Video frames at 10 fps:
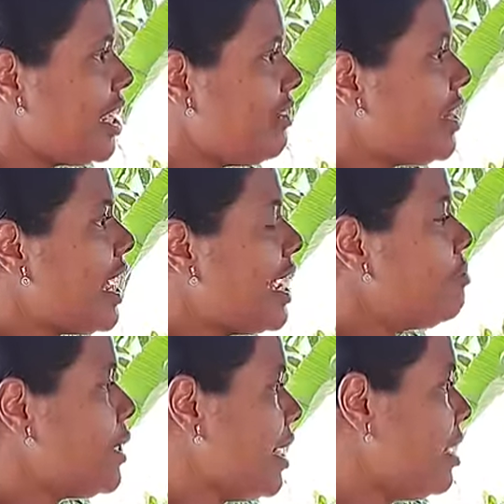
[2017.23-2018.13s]
When I
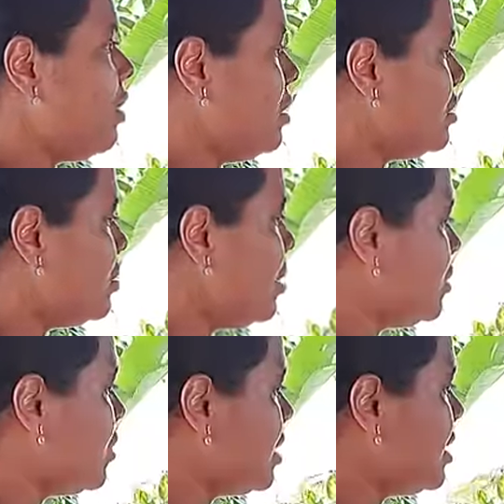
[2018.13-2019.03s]
began, also, it
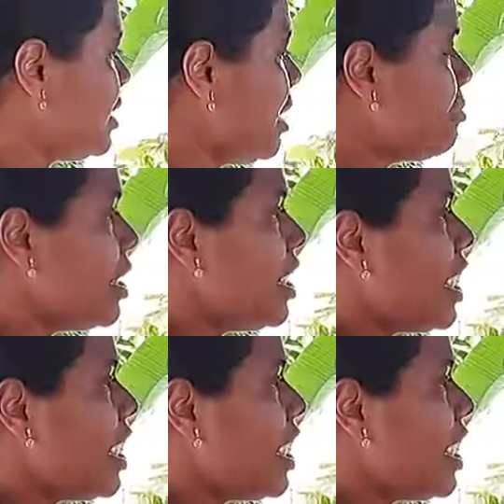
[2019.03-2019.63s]
was the same.